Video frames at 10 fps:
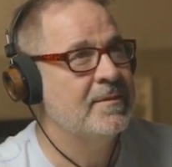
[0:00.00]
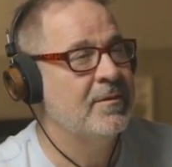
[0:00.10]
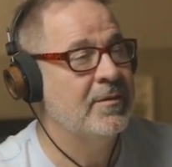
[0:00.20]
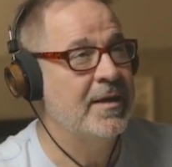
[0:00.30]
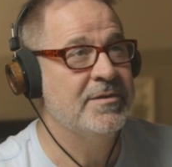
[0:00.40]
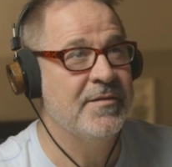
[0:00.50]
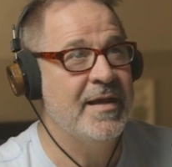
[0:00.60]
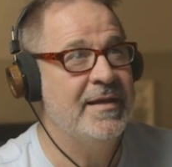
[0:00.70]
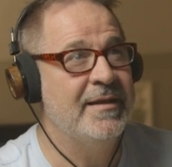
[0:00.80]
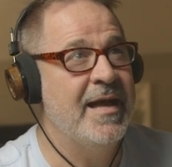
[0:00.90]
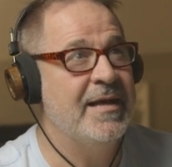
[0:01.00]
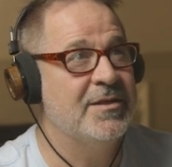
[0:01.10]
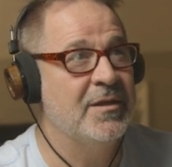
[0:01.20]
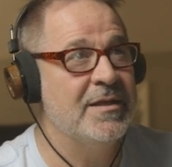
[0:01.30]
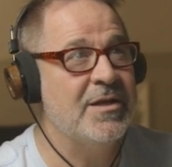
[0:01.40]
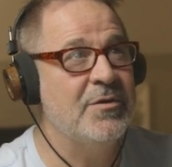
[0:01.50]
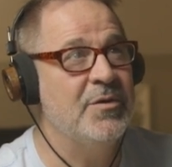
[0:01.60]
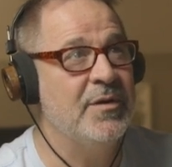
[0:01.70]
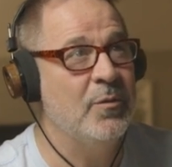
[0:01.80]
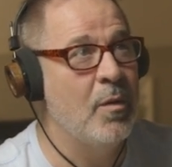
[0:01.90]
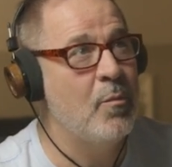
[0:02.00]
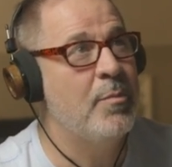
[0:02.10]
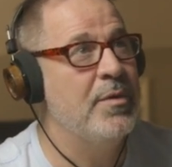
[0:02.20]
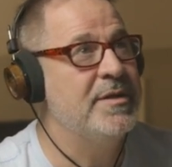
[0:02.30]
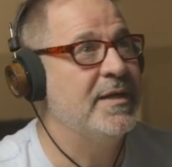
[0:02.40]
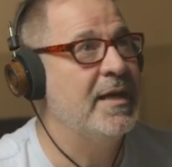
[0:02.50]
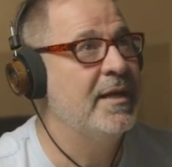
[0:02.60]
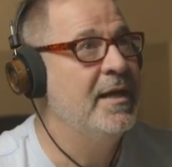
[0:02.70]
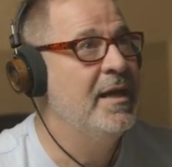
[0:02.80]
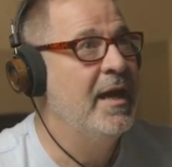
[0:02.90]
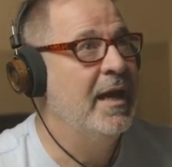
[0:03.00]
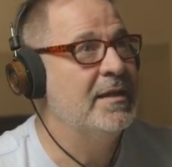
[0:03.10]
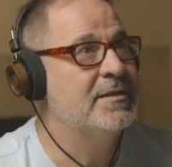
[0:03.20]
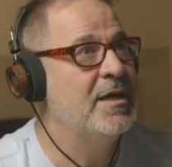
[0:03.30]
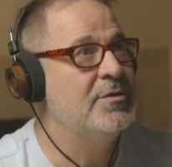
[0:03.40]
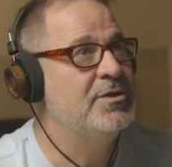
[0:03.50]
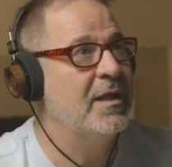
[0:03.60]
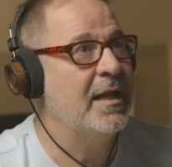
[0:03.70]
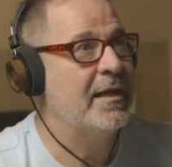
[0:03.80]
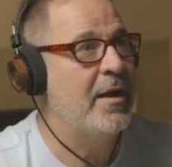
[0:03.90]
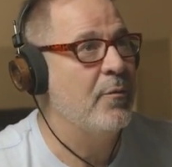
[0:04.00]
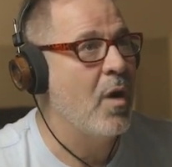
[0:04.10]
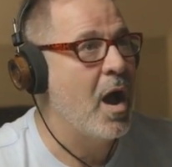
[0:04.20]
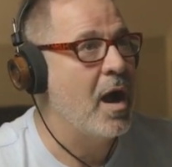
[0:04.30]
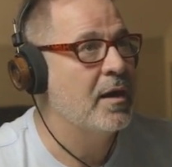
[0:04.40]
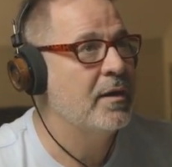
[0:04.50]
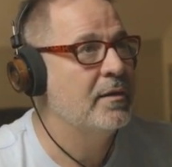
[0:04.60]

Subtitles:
Okay, so that did that. So let's go to one more preset, and let's go to like a rock